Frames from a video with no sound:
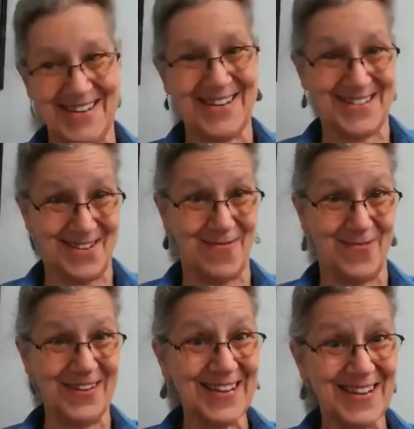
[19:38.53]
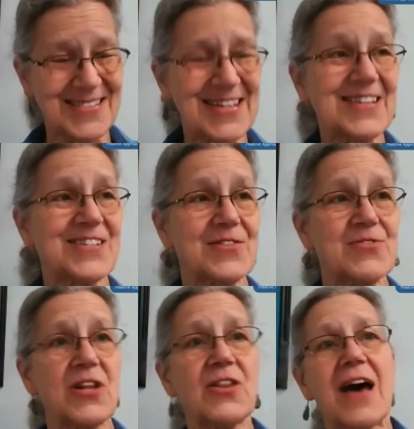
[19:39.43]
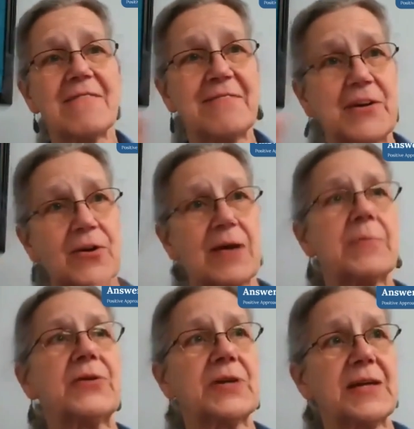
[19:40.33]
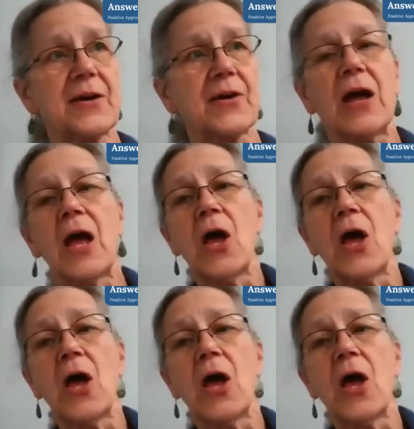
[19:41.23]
is a really long stage, and there's a lot of variability there.